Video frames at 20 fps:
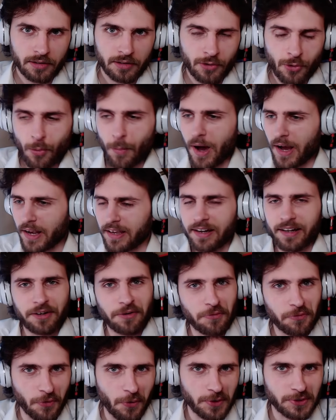Who am I kidding?
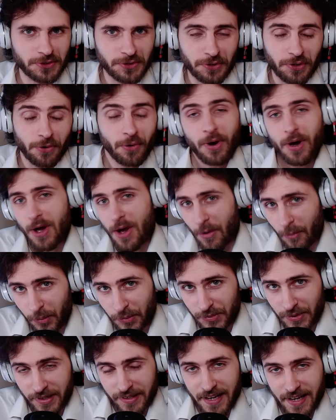Of course you do. Well,
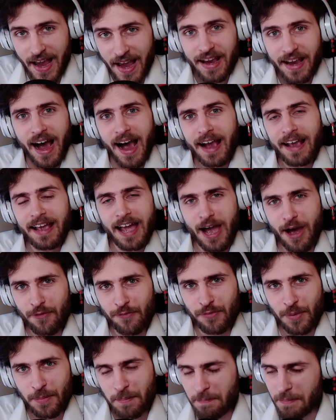today I
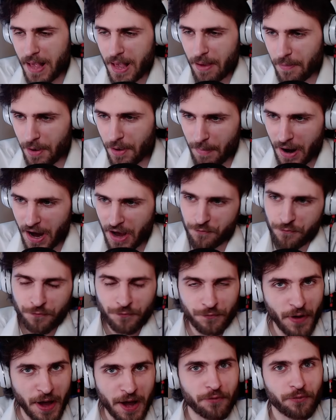have maybe my
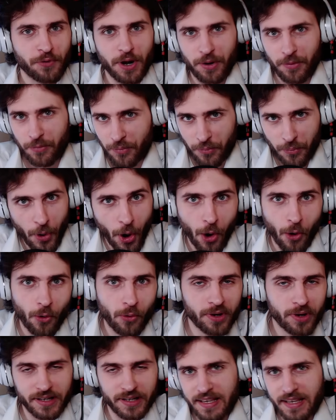favorite
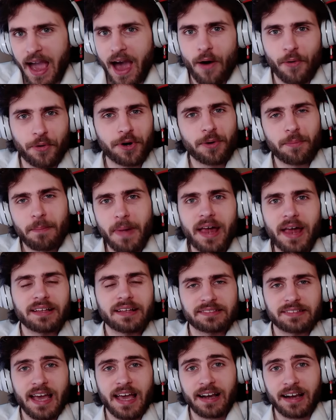rogue counter meta
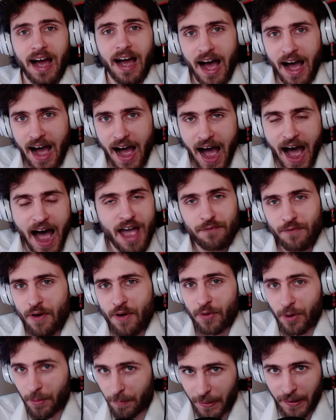deck I've
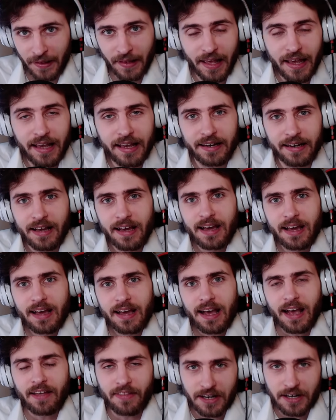ever played,
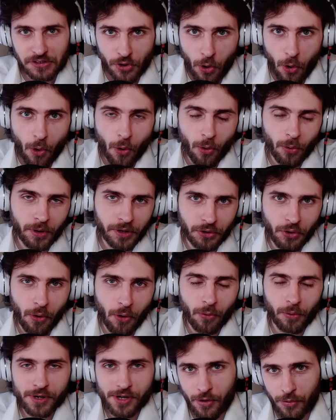and that is
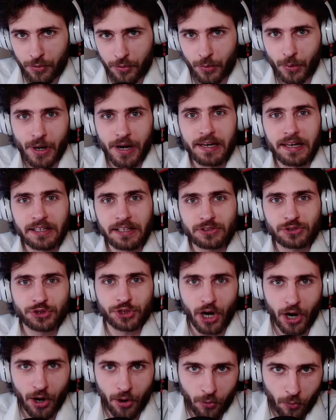Oricorio
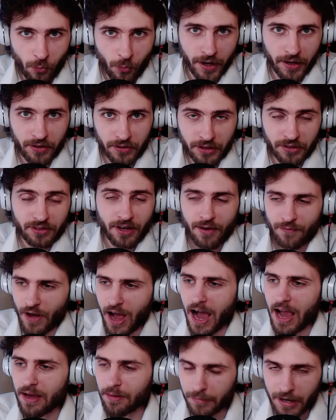Greninja Wigglytuff.
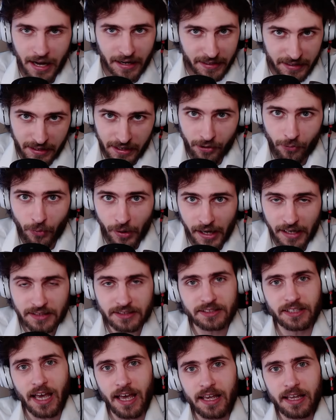I am not kidding when I
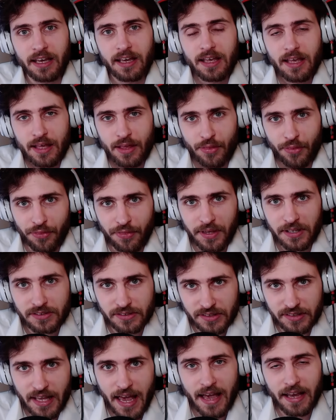say this
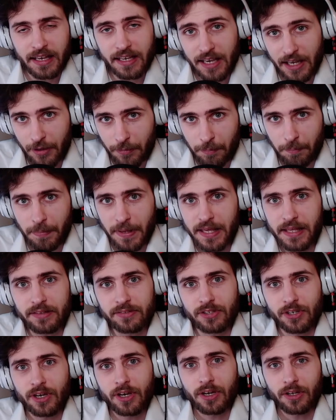deck can
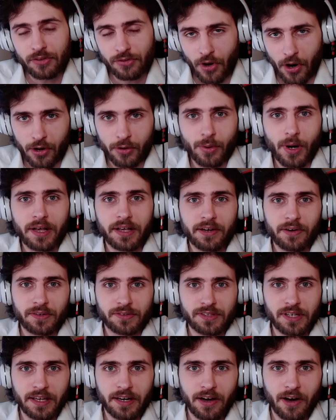beat Darkrai
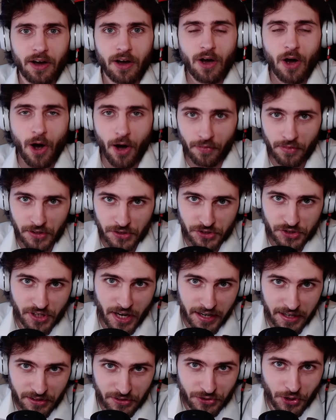Giratina on the
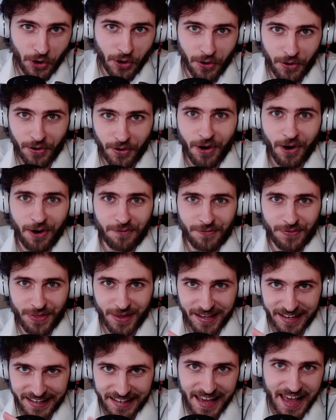second turn of the
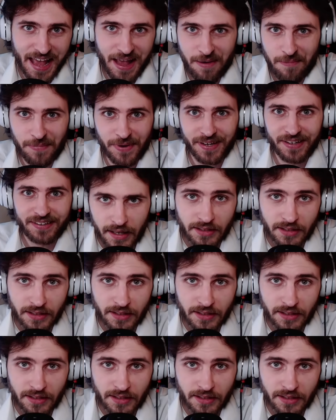game.